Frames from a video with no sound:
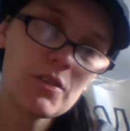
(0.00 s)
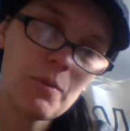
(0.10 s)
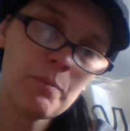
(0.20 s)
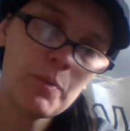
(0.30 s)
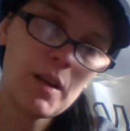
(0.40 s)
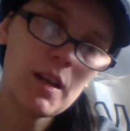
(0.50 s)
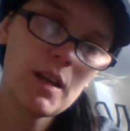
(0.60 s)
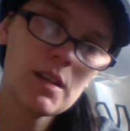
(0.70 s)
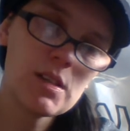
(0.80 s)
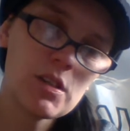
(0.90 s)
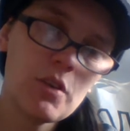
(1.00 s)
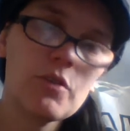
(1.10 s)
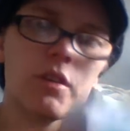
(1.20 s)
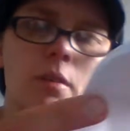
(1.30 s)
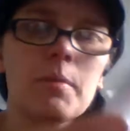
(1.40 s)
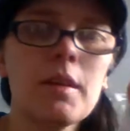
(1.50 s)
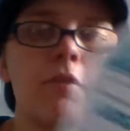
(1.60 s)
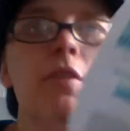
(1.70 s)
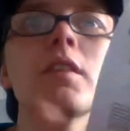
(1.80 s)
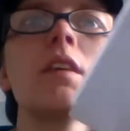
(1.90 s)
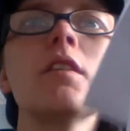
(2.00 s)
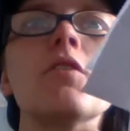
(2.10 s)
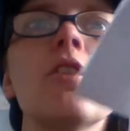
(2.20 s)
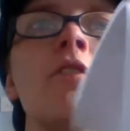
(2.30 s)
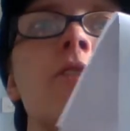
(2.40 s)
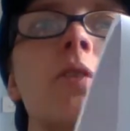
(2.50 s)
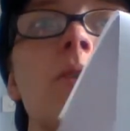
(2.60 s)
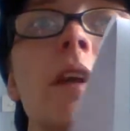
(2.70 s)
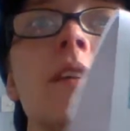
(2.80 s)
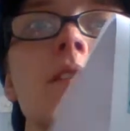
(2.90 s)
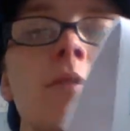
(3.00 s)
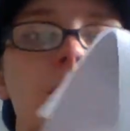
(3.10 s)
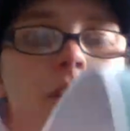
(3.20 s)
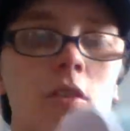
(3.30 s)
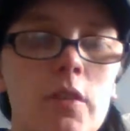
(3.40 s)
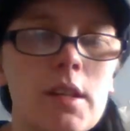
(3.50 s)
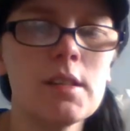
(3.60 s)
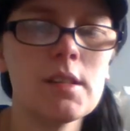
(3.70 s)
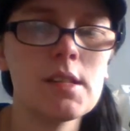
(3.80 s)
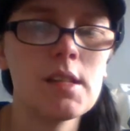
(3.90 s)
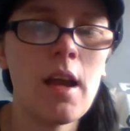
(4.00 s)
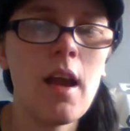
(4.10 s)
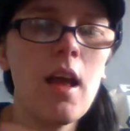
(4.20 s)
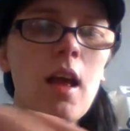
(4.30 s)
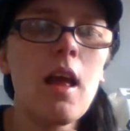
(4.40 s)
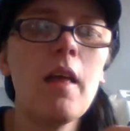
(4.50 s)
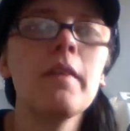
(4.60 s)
got beer, sodium and everything. And you've got a full list of the ingredients there. And